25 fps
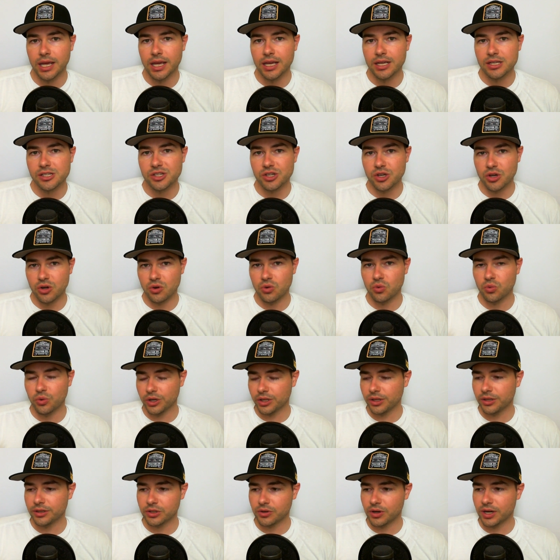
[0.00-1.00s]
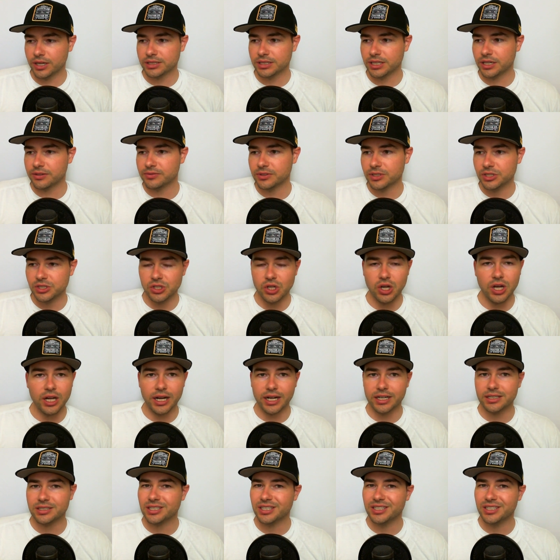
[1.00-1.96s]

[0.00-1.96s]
So really, the crankshaft is not actually